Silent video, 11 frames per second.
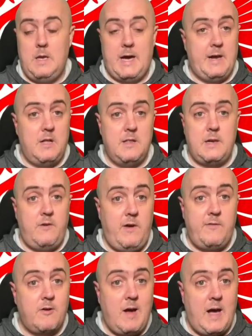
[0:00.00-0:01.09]
And all that I've
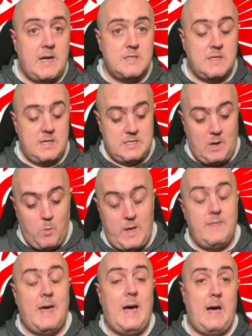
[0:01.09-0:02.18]
ever asked is that
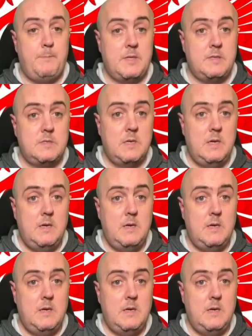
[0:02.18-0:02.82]
when that happens,